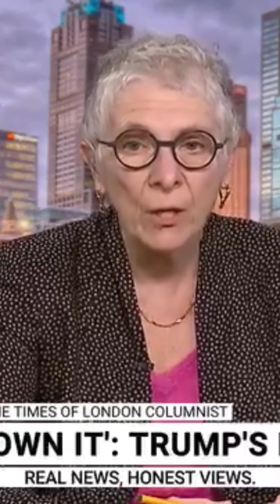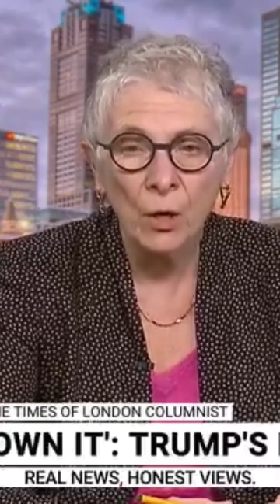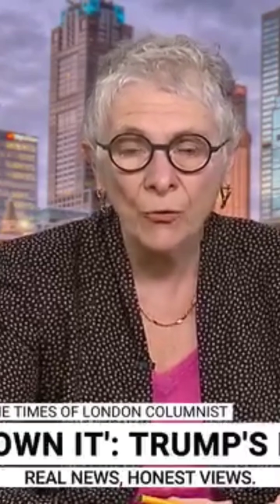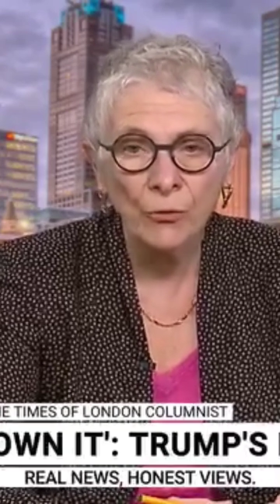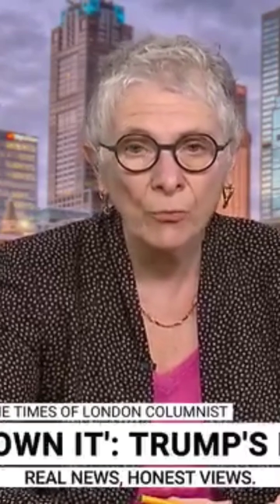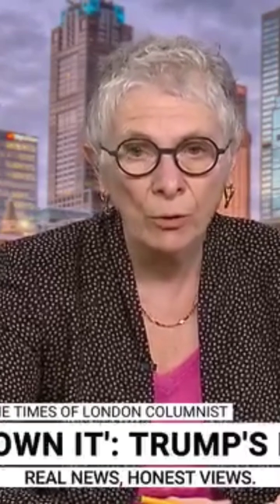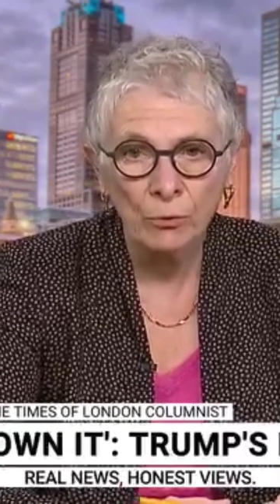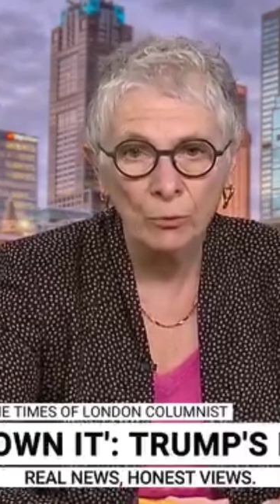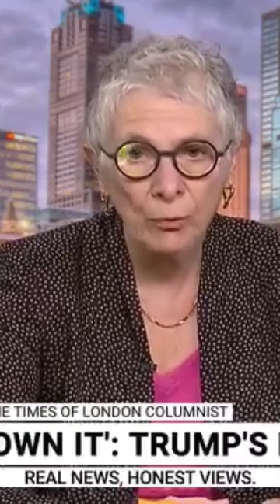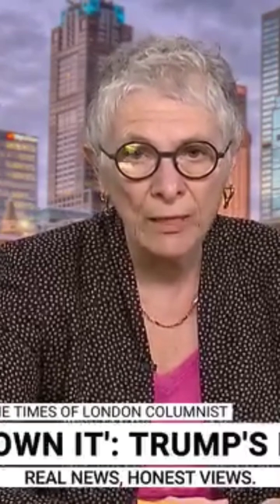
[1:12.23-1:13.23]
off the
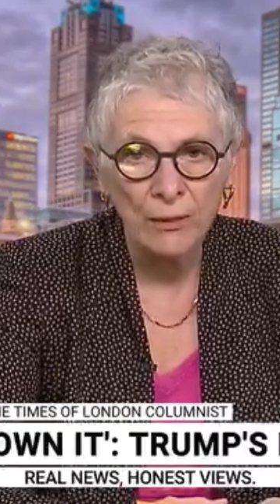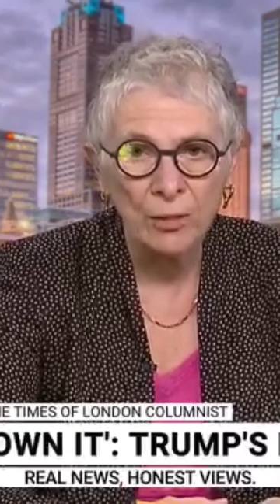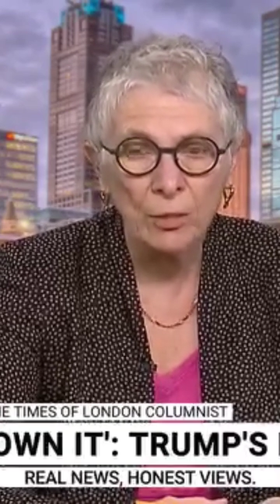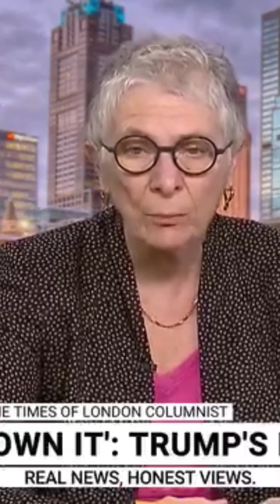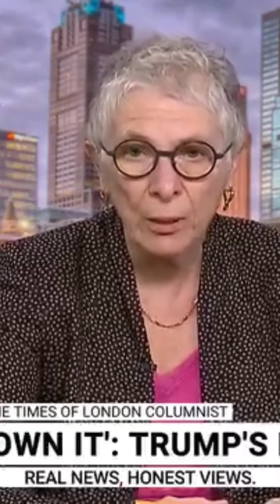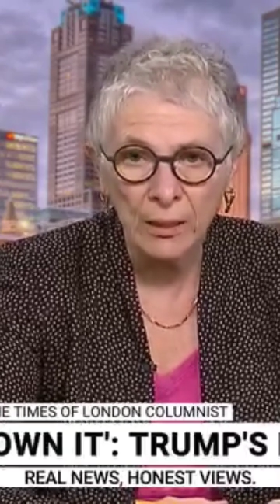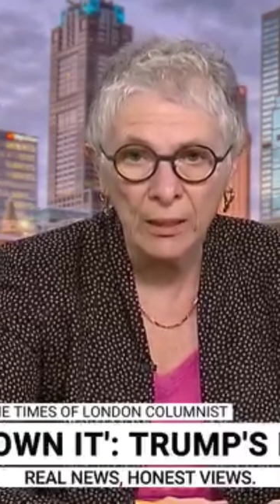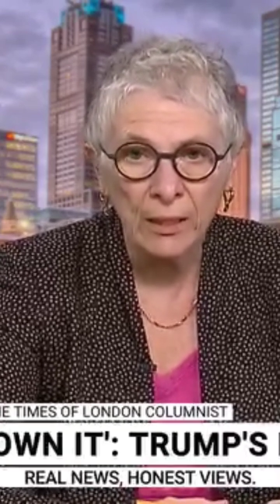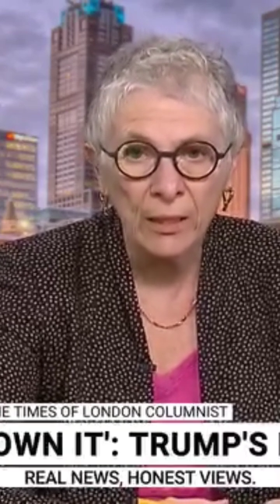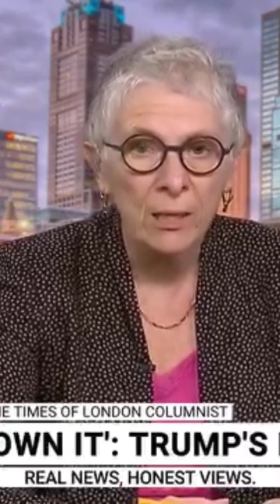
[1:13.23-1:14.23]
moral rails
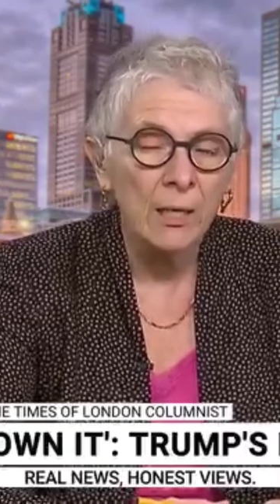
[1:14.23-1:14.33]
completely.